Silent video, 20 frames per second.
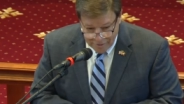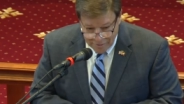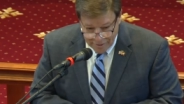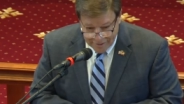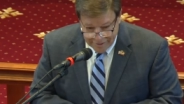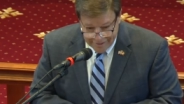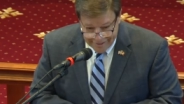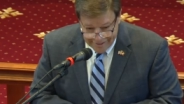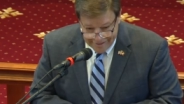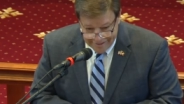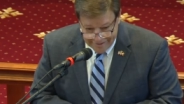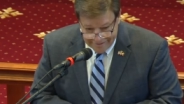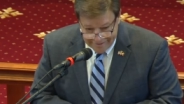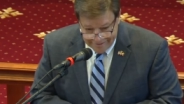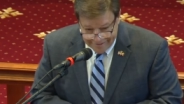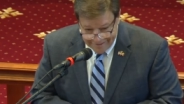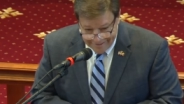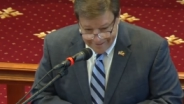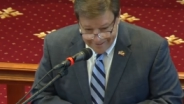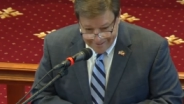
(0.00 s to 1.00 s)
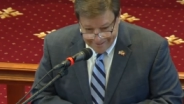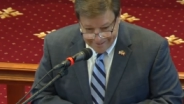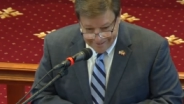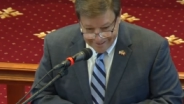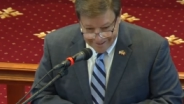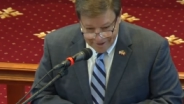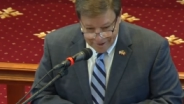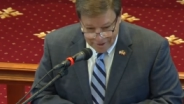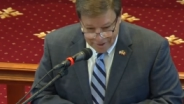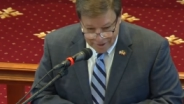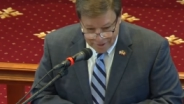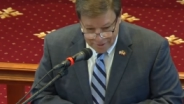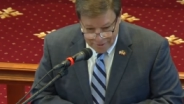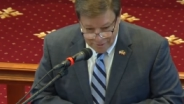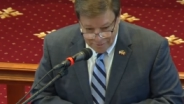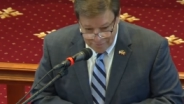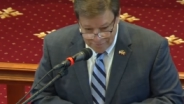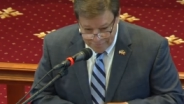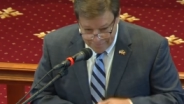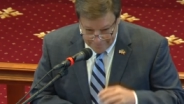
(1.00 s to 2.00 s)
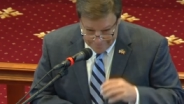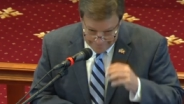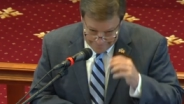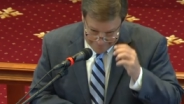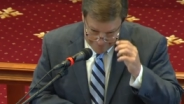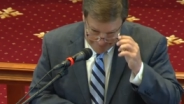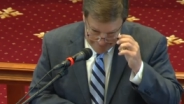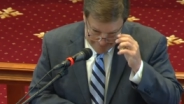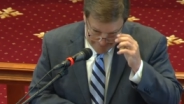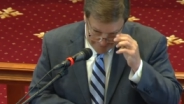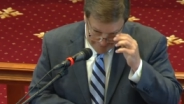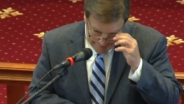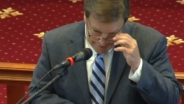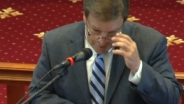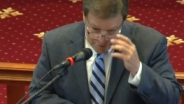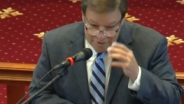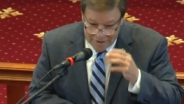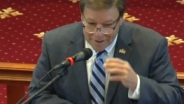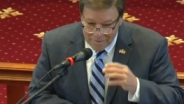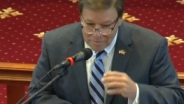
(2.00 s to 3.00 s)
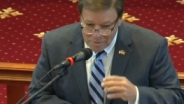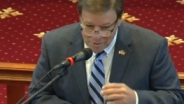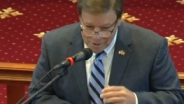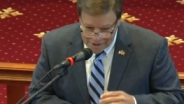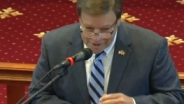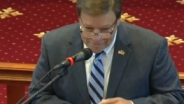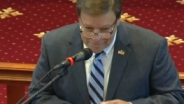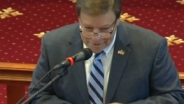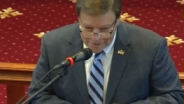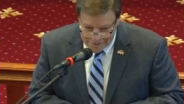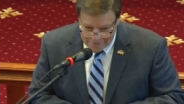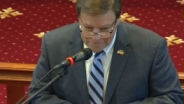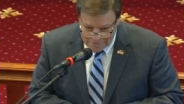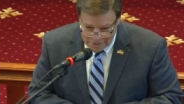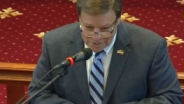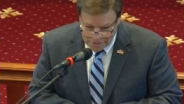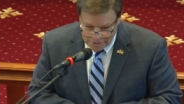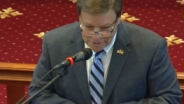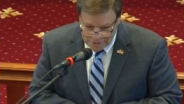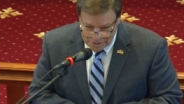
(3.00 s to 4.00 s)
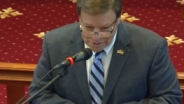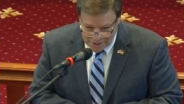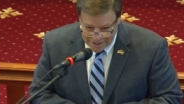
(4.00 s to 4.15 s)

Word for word: quickly, and, and I think you got a good good number on them, as I'm told,